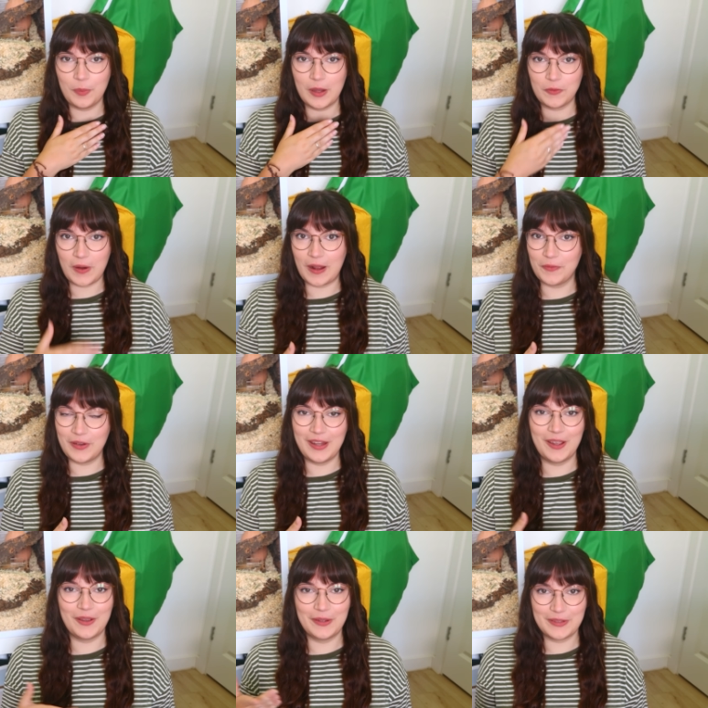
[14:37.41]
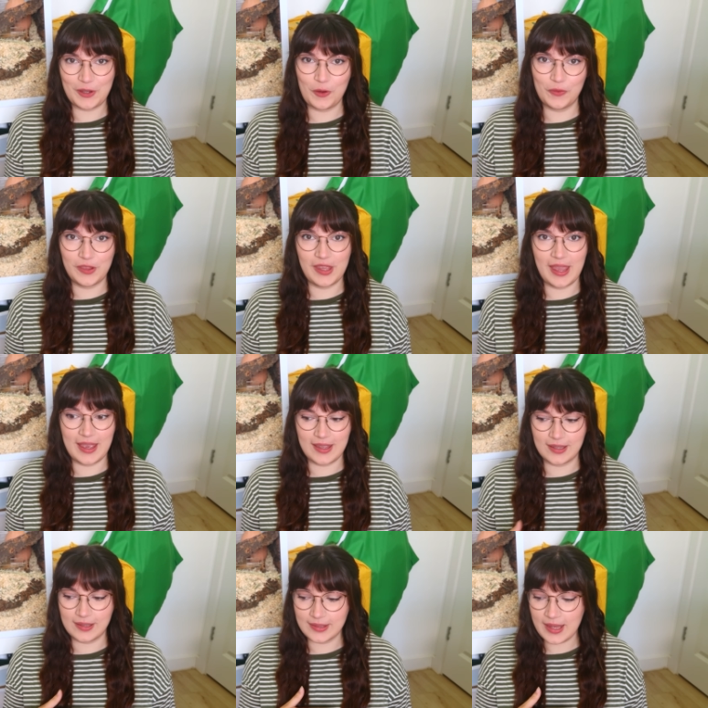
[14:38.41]
of my rat videos over the
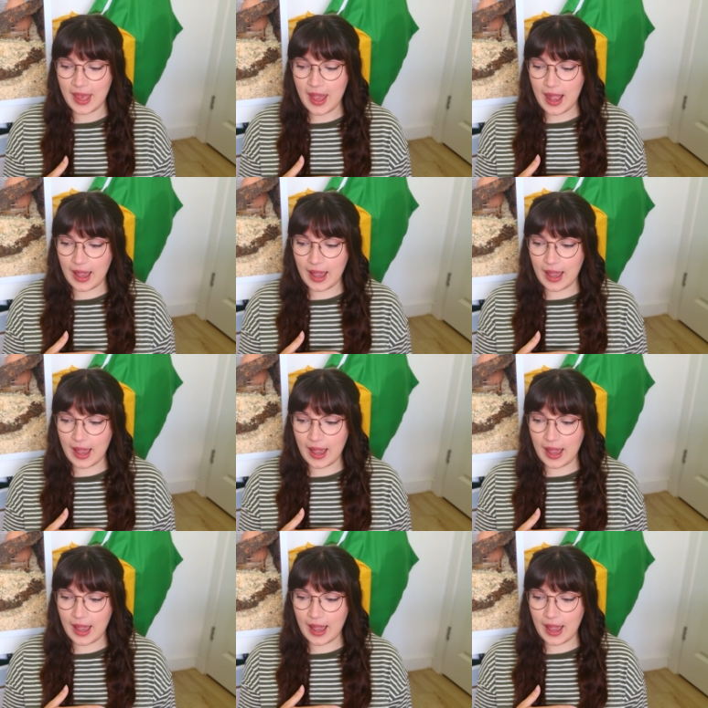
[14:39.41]
years